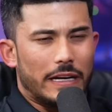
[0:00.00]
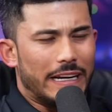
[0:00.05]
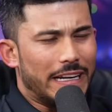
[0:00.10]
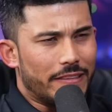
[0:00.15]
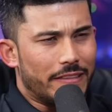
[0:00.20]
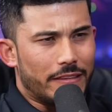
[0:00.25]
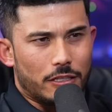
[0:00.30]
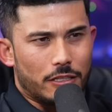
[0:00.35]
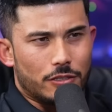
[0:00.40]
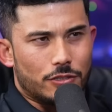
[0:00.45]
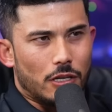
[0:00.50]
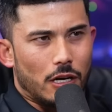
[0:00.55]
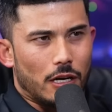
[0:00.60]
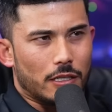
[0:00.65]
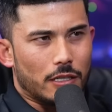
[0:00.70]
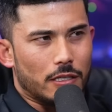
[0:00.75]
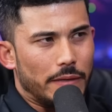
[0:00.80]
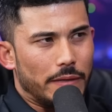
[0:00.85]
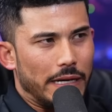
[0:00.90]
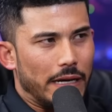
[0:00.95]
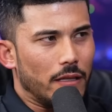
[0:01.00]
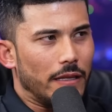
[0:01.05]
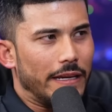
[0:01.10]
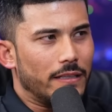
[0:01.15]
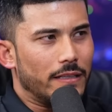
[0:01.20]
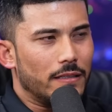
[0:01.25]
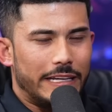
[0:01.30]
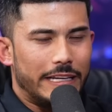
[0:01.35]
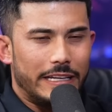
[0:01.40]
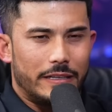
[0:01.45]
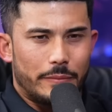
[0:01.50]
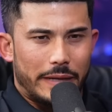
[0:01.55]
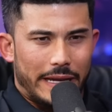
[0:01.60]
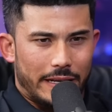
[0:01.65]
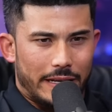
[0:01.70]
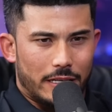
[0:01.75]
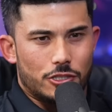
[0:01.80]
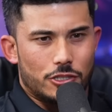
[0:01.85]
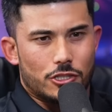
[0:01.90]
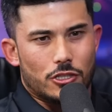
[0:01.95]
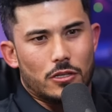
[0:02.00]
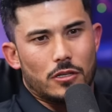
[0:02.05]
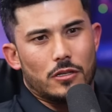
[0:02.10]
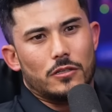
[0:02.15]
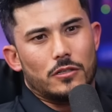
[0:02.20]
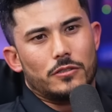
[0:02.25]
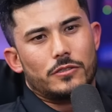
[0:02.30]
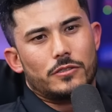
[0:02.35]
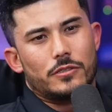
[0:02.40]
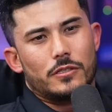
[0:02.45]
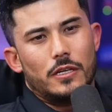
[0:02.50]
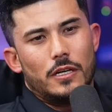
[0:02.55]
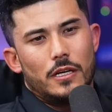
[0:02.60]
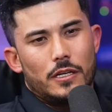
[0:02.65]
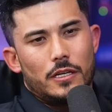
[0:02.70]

anything you're talking about, like lead managers.